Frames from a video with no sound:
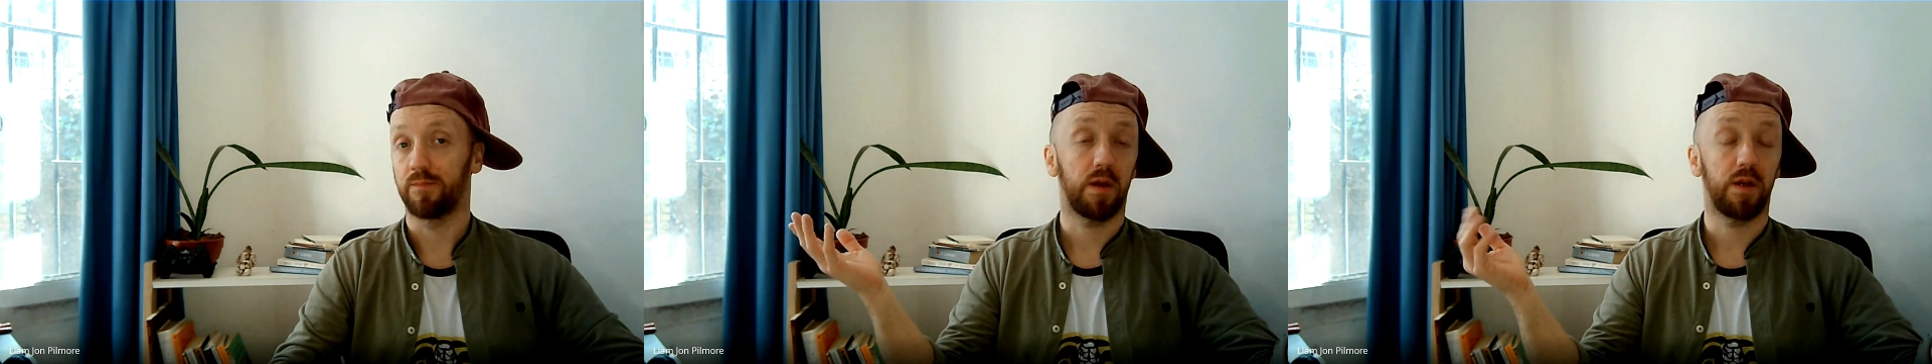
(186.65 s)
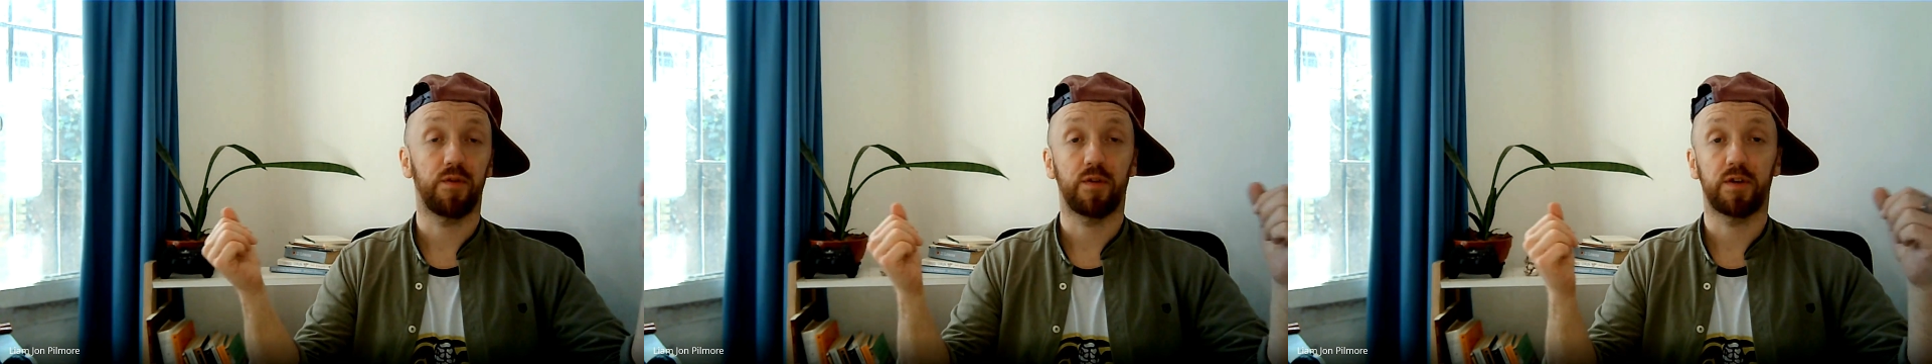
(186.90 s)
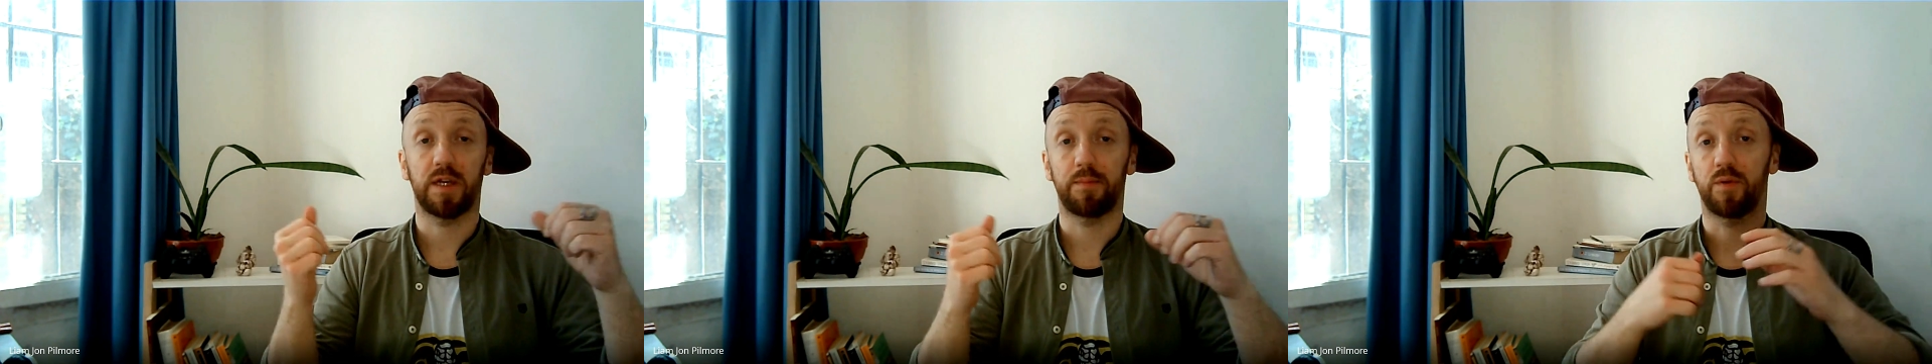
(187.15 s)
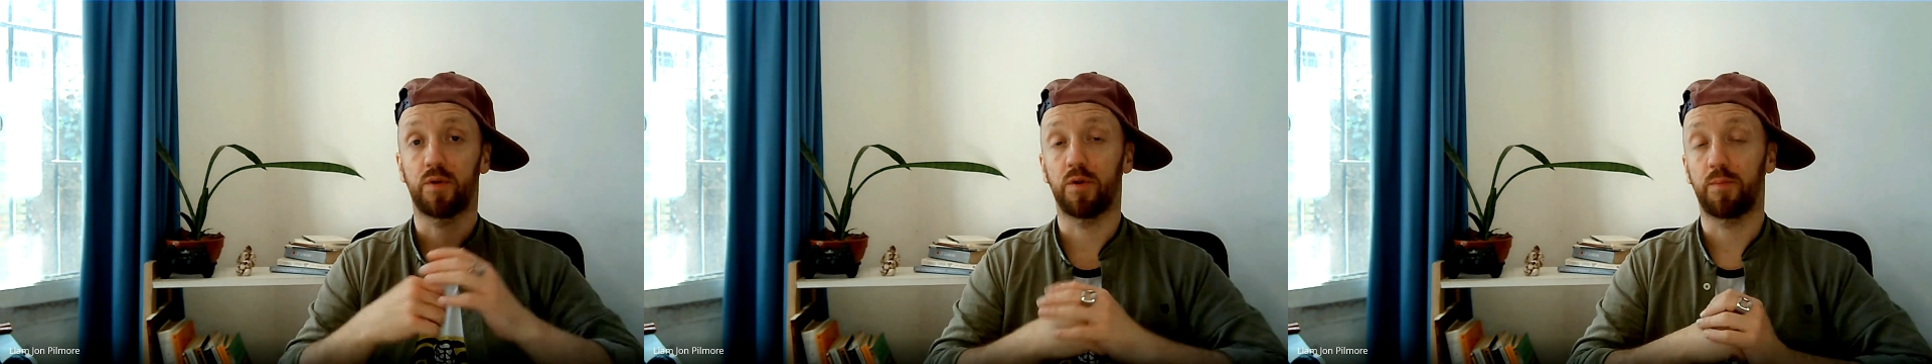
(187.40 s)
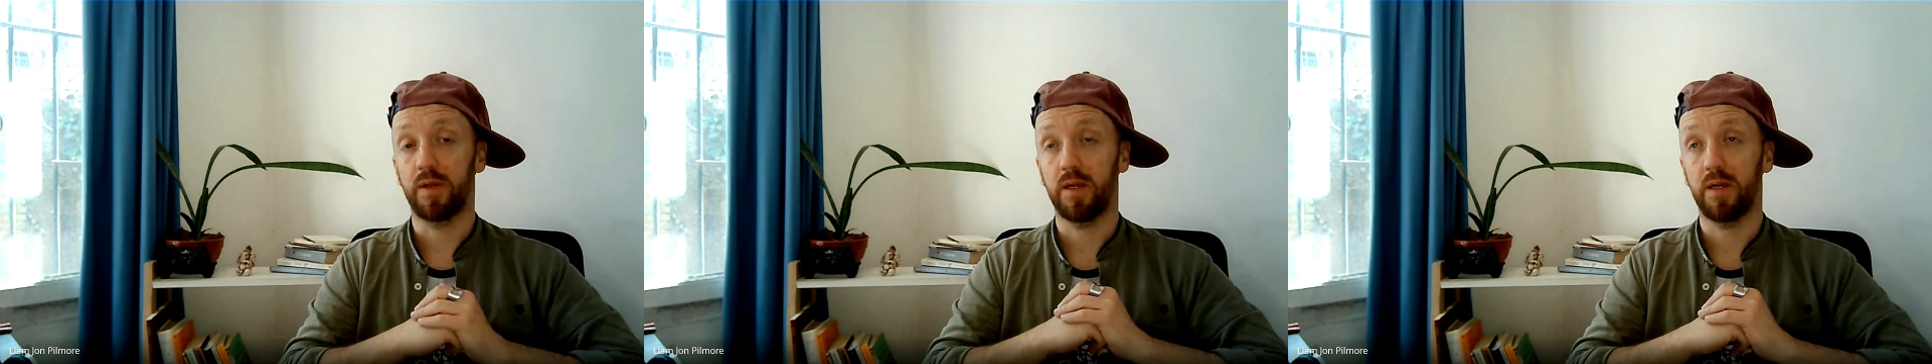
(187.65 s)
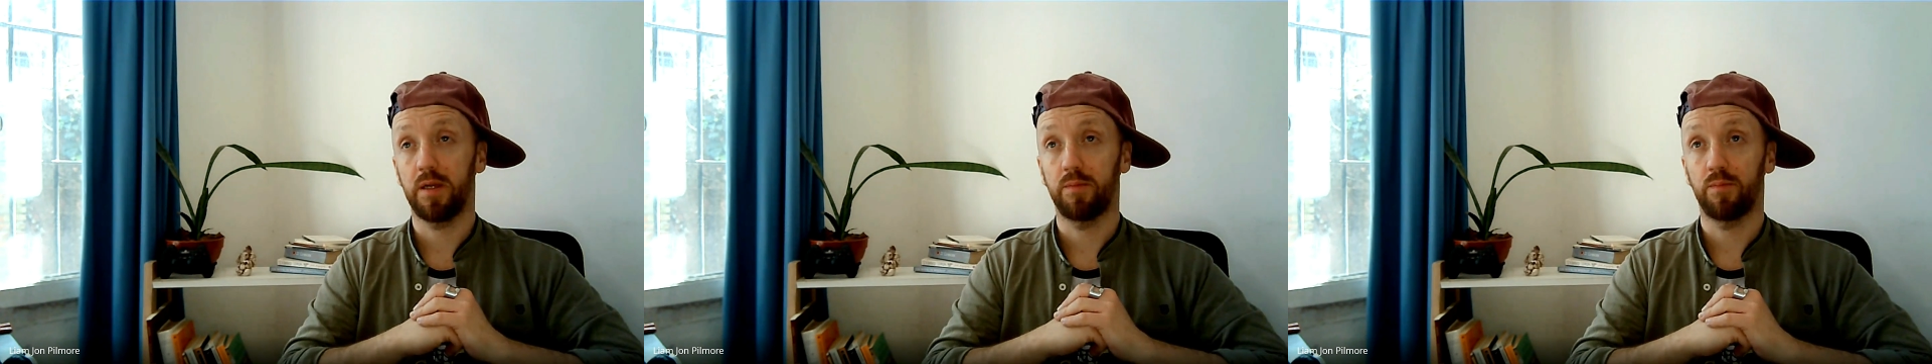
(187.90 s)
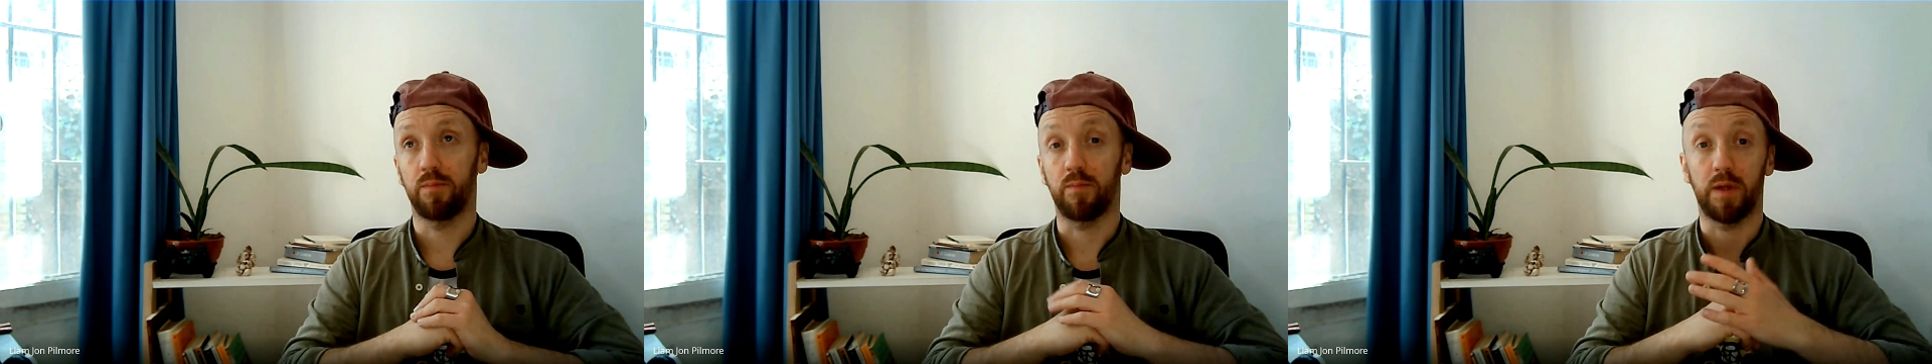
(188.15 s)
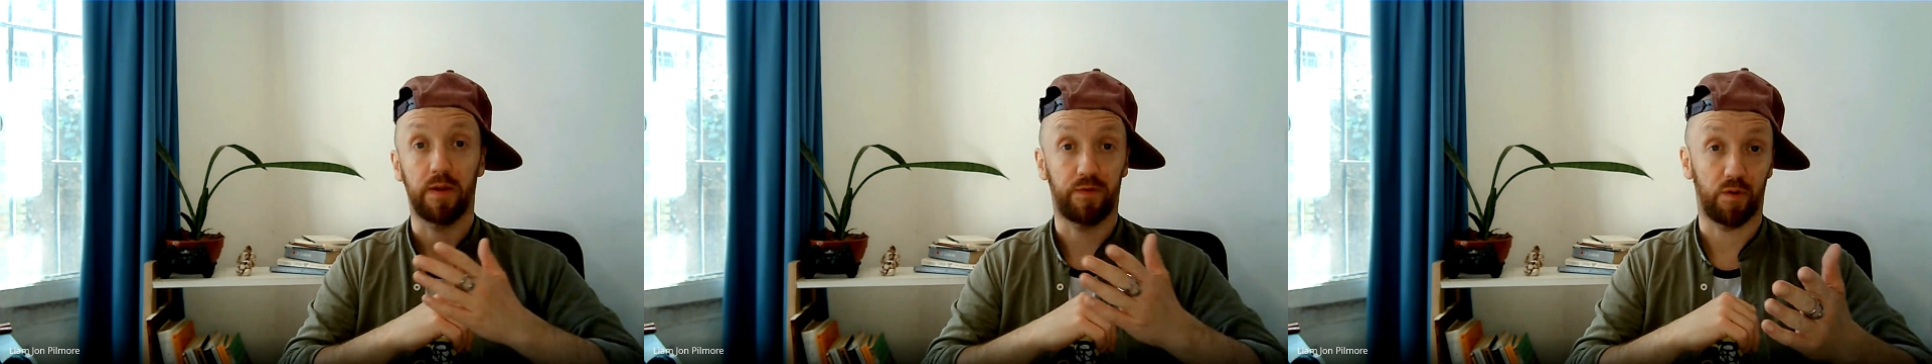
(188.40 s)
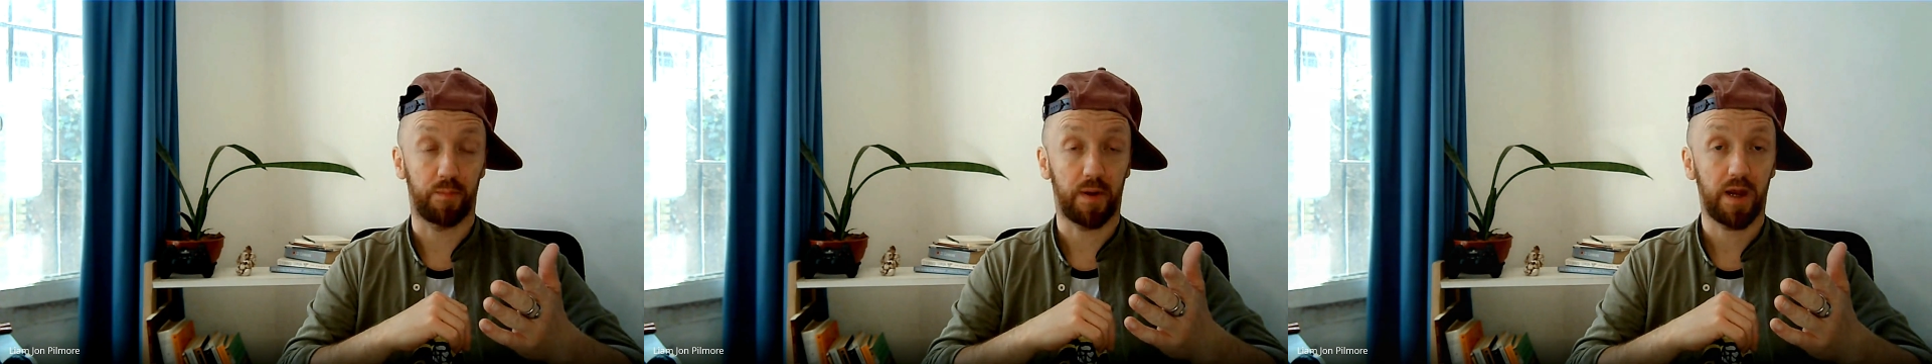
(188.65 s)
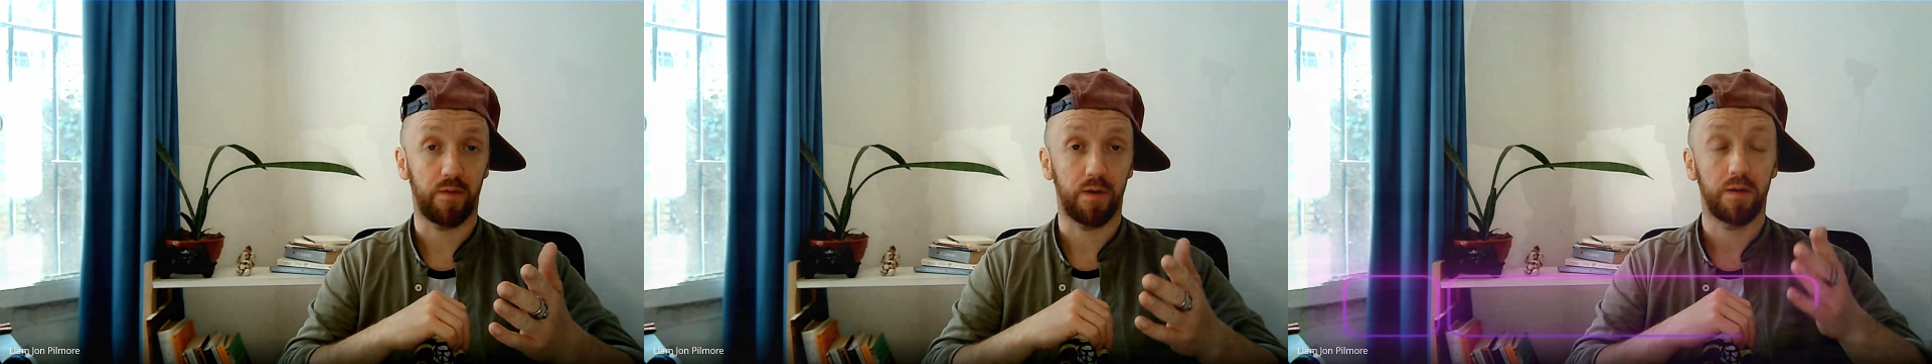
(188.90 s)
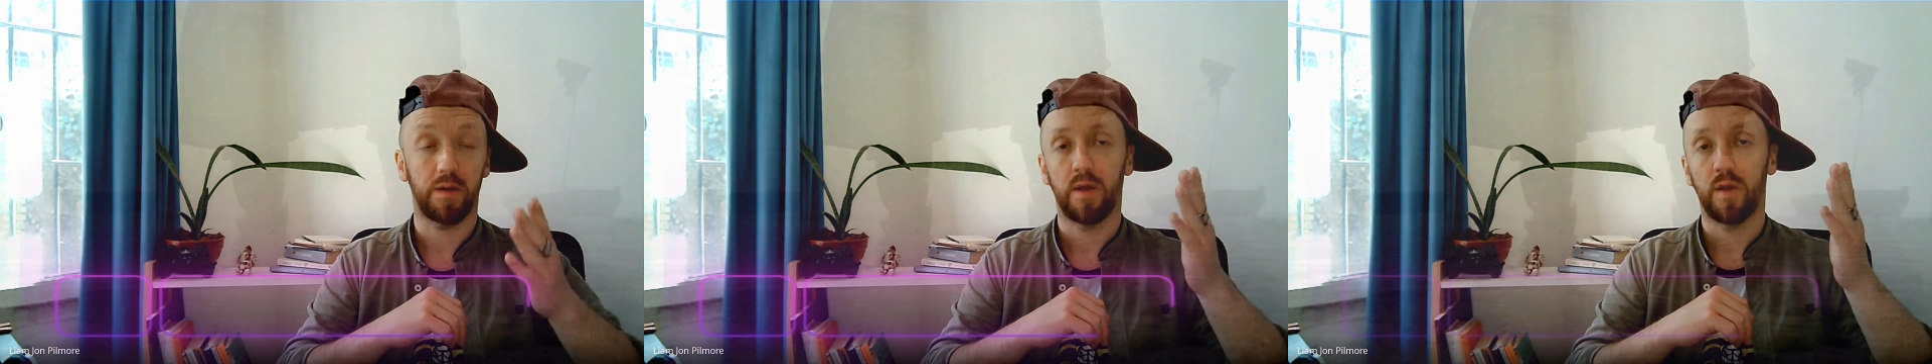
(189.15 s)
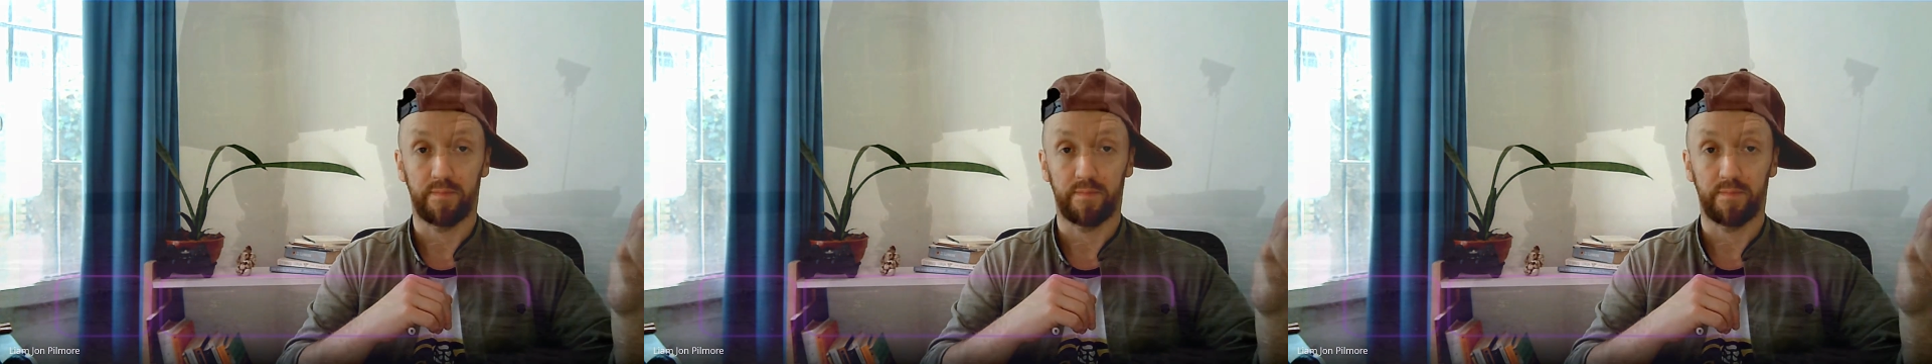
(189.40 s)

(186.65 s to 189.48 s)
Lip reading: Another example could be, if you're a pirate,